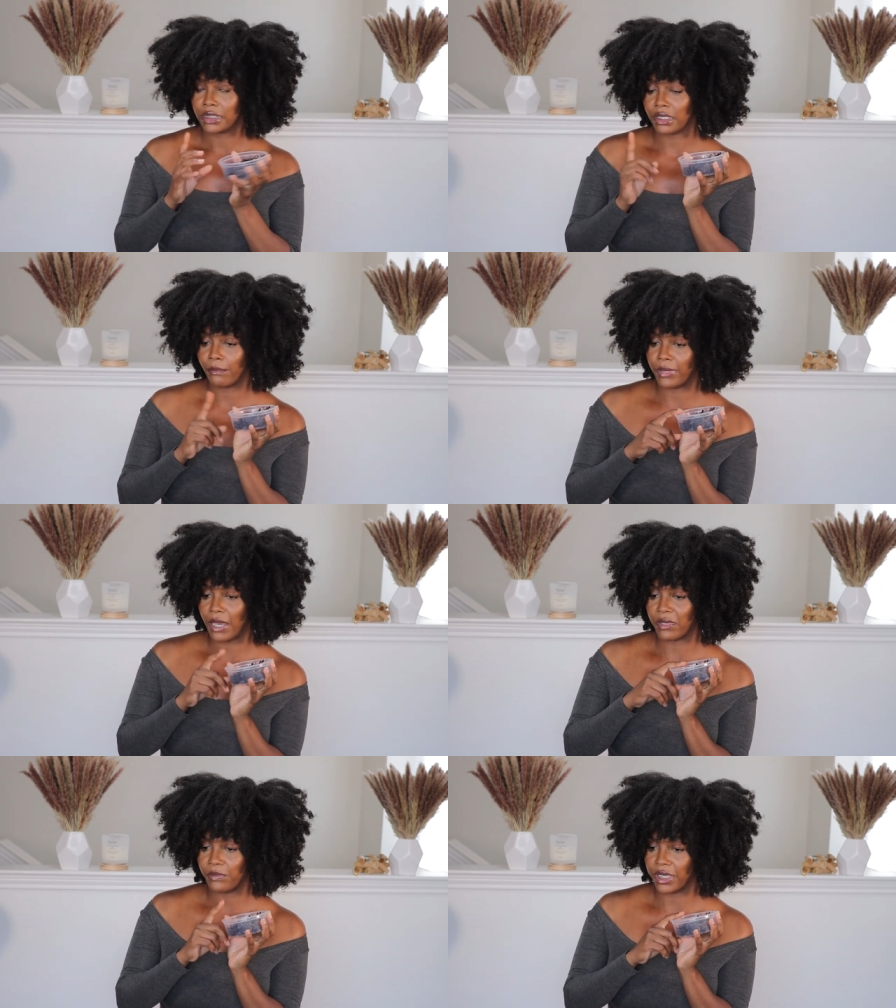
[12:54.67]
some
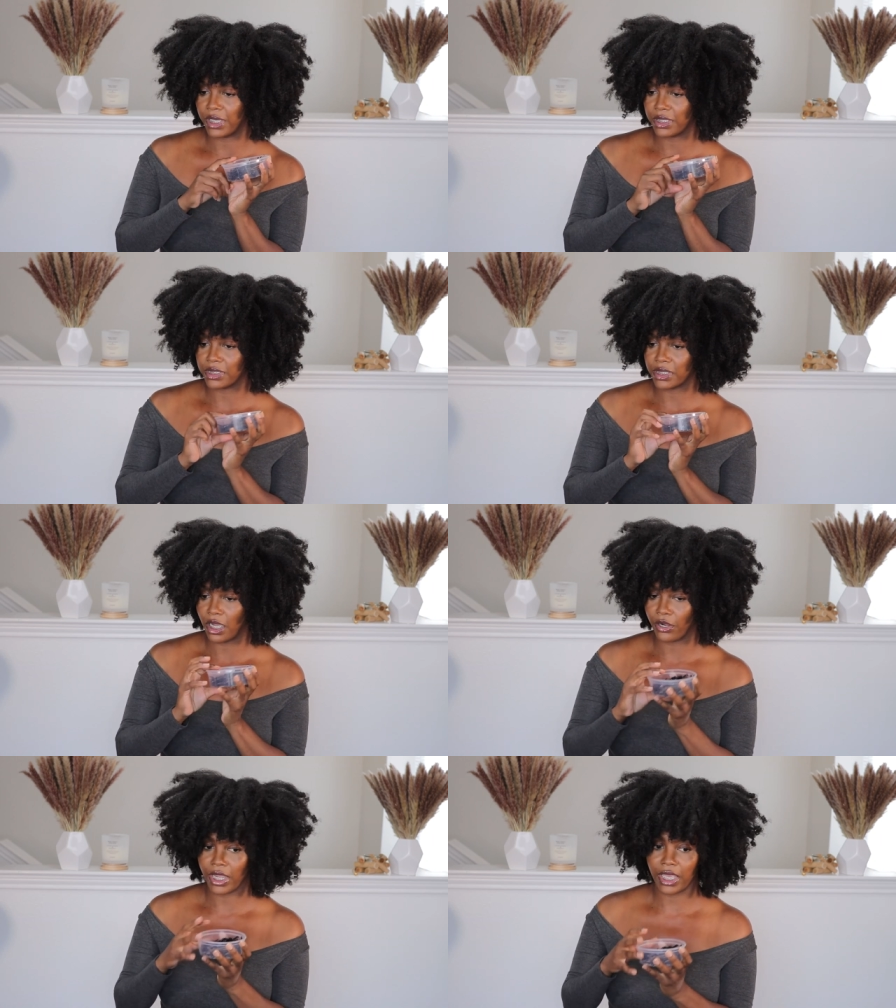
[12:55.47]
bobby pins,
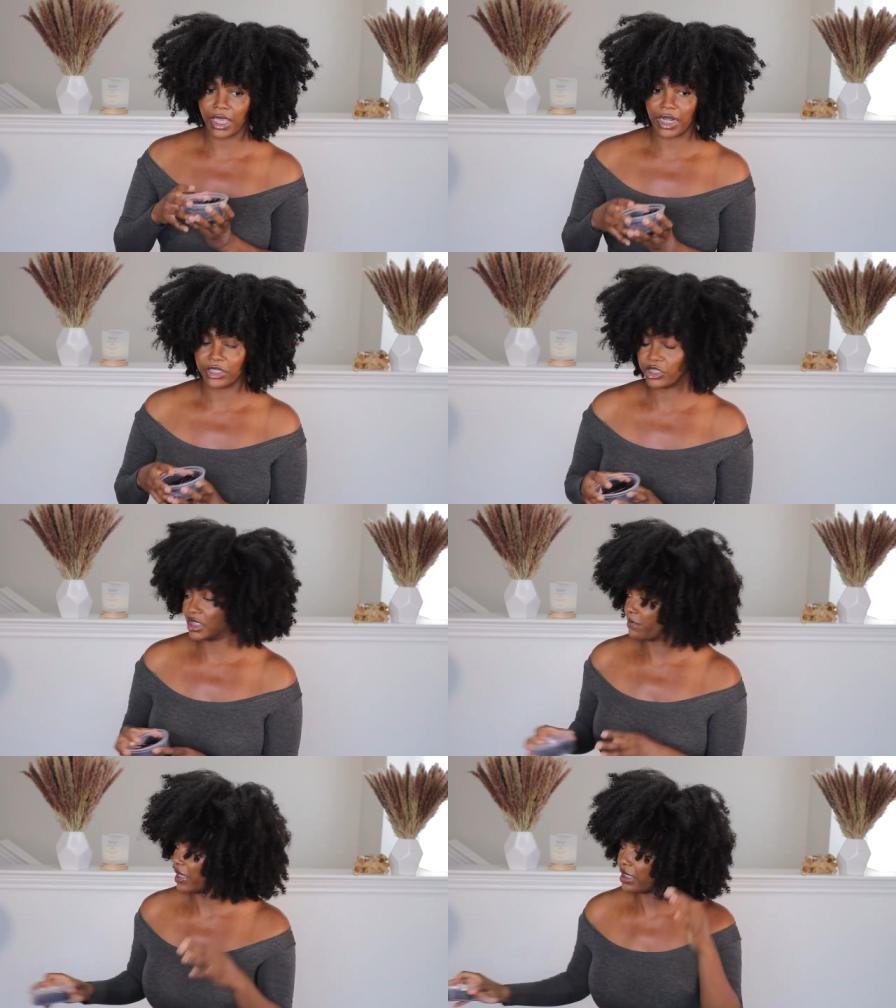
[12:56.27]
all right? And I
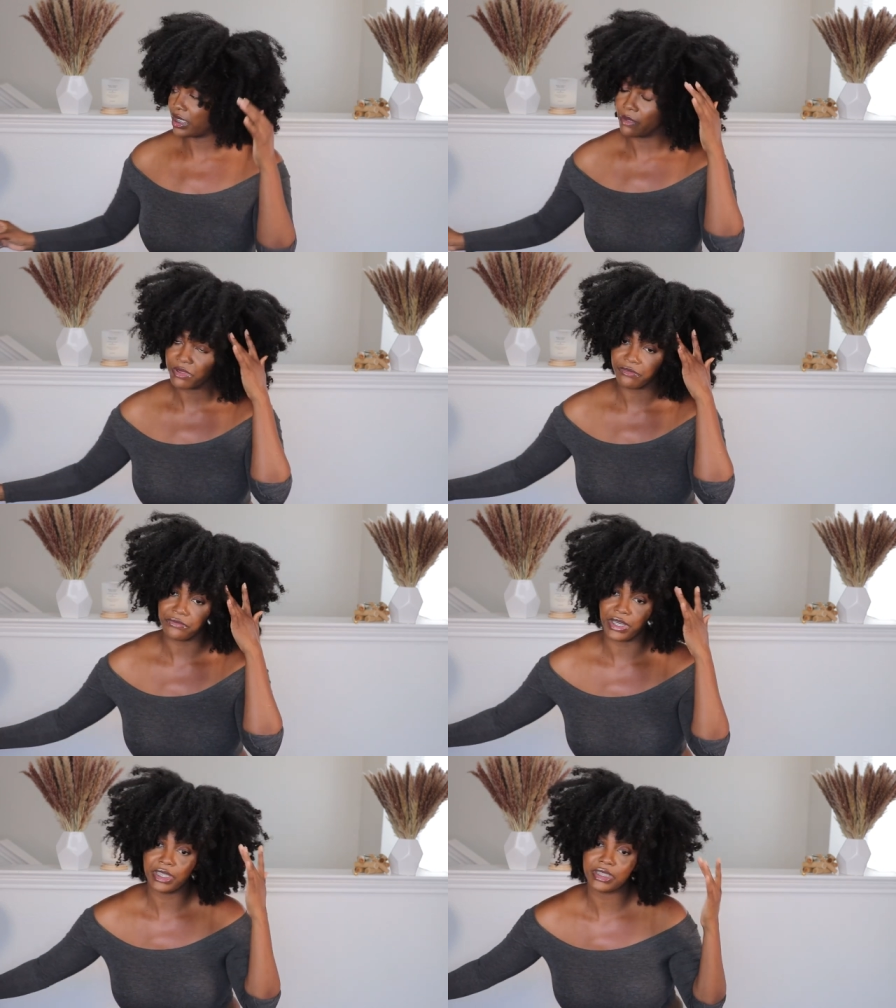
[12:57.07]
just pinned up the
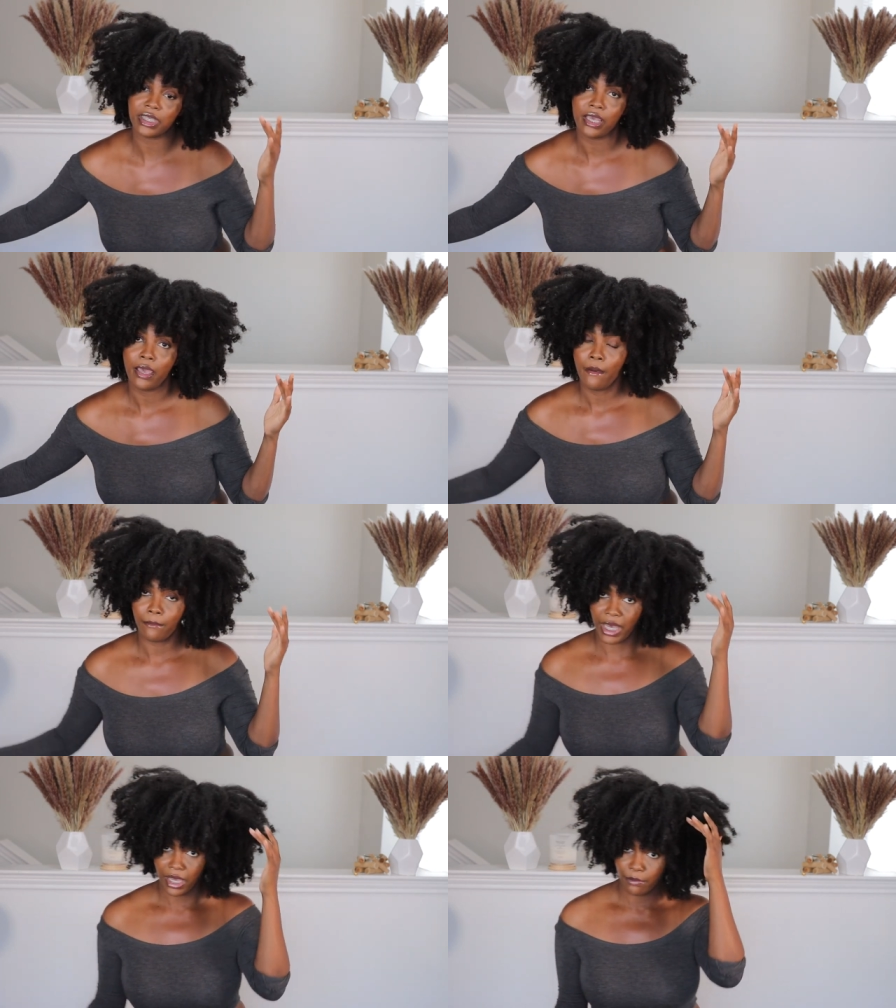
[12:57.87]
front
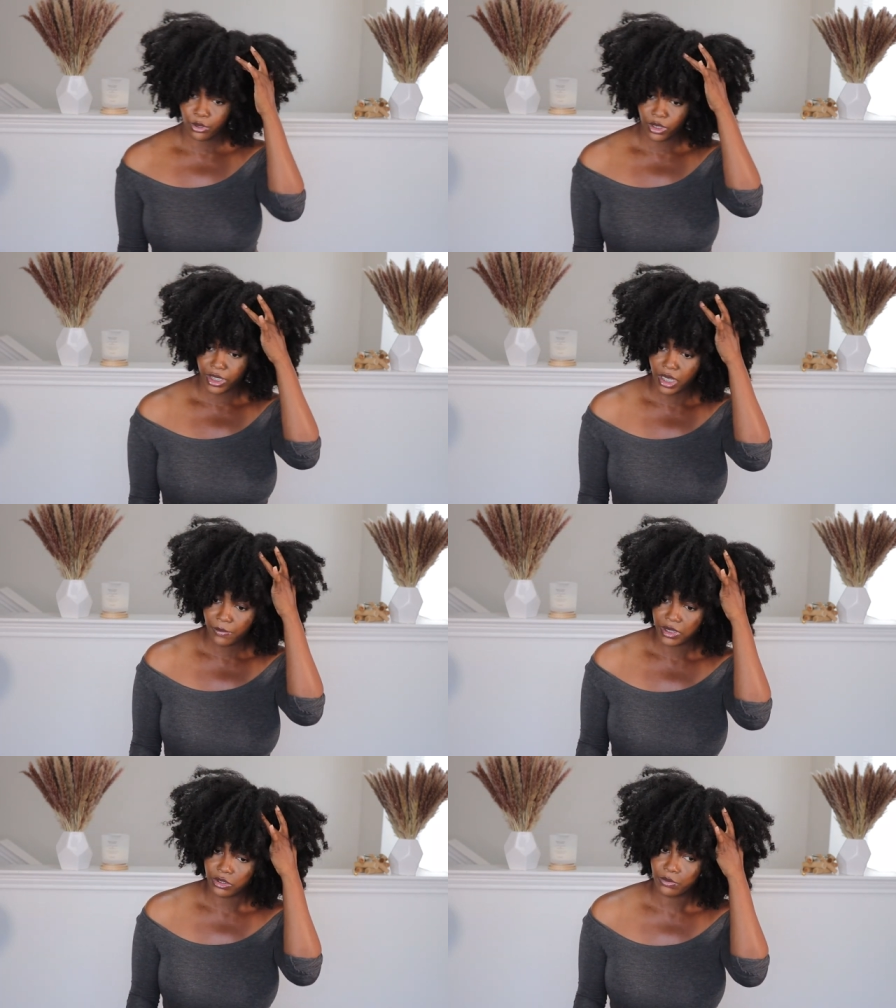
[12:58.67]
by pulling
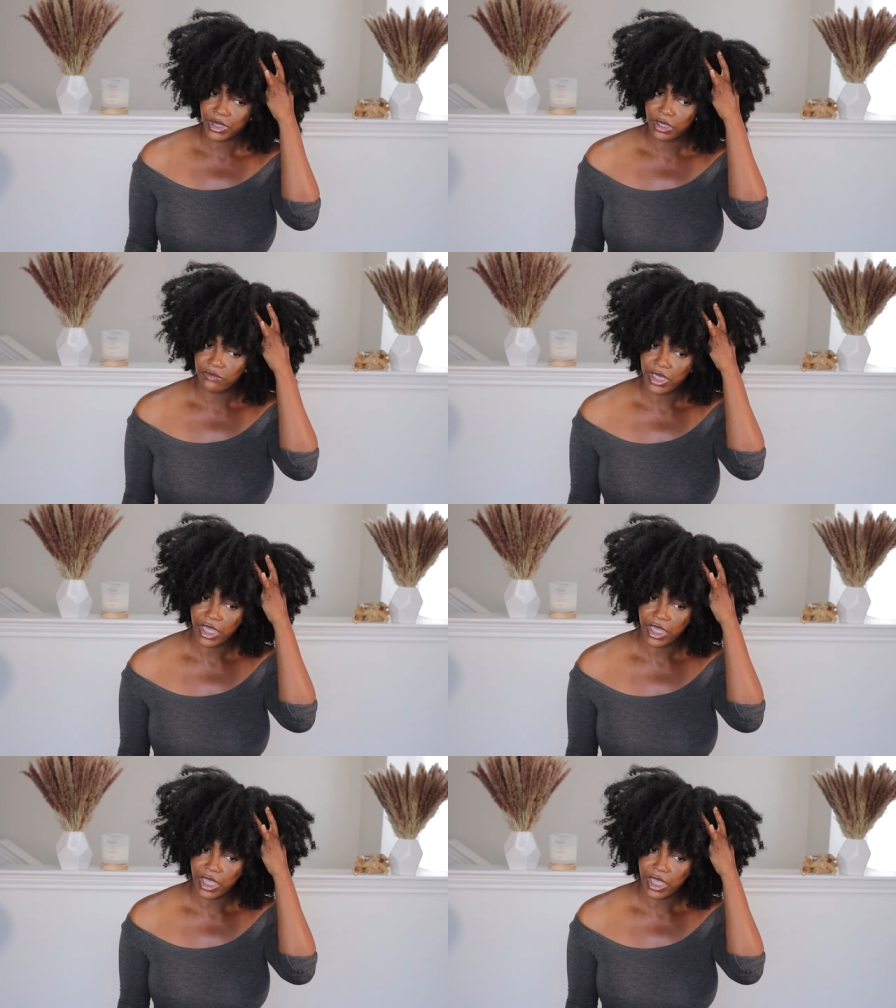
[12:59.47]
up a little bit of the